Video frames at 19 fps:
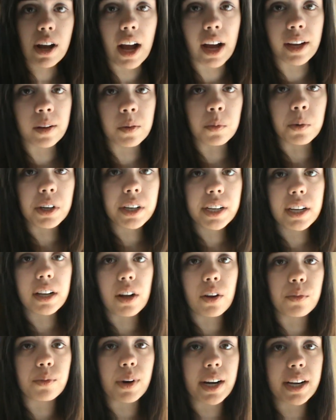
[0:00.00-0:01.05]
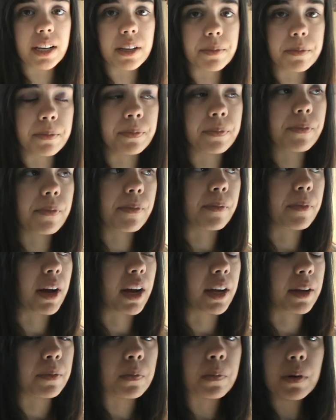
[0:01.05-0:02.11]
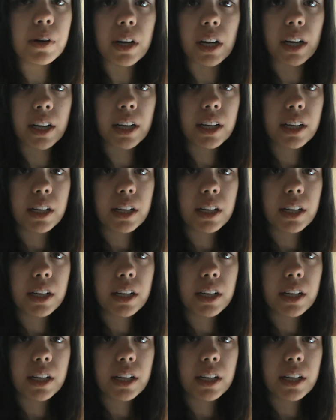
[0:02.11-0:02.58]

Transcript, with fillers: I am working on writing my book,